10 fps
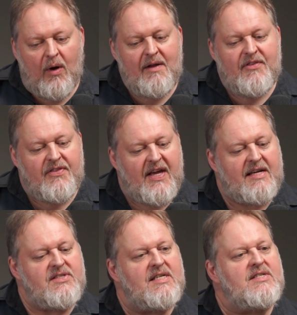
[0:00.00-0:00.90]
one of the
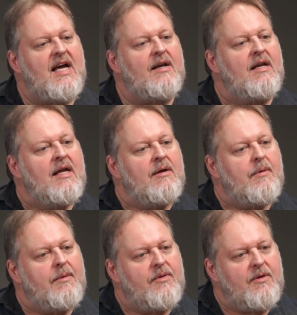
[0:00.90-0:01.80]
things is that
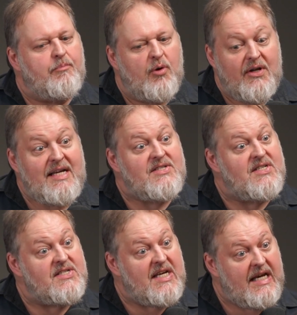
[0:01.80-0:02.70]
the
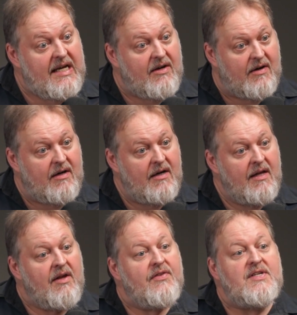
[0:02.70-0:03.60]
brilliance is
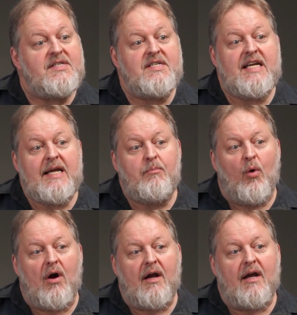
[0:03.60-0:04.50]
here. The
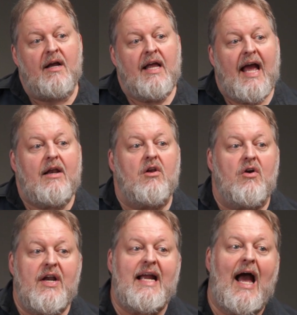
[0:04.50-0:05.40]
teamwork
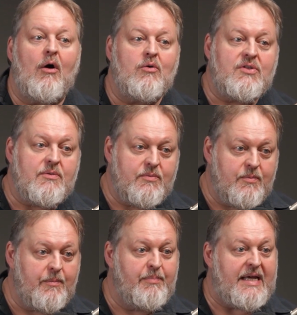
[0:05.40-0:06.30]
and learning how
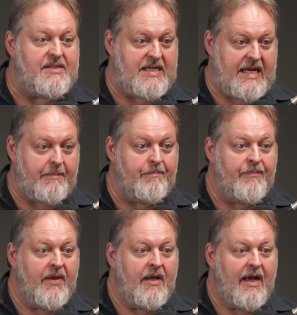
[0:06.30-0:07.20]
to be a
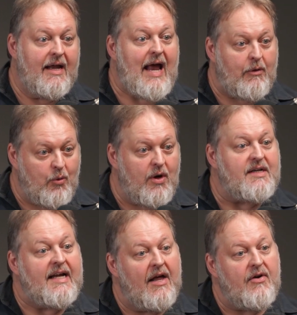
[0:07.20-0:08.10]
team and how to
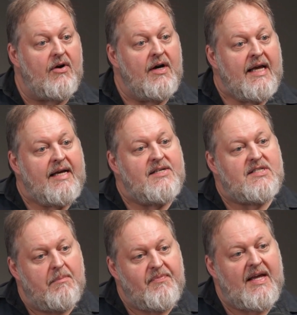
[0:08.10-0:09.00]
work together
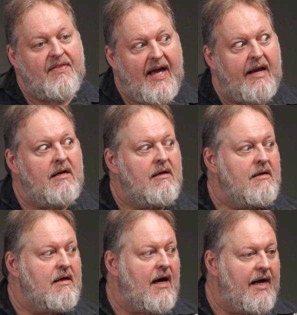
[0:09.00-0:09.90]
is something that
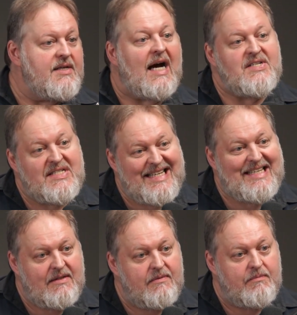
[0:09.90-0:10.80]
I
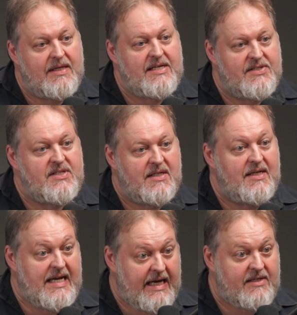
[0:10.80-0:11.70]
see is
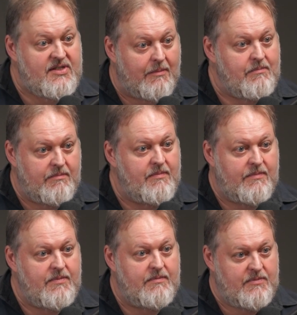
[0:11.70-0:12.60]
needing some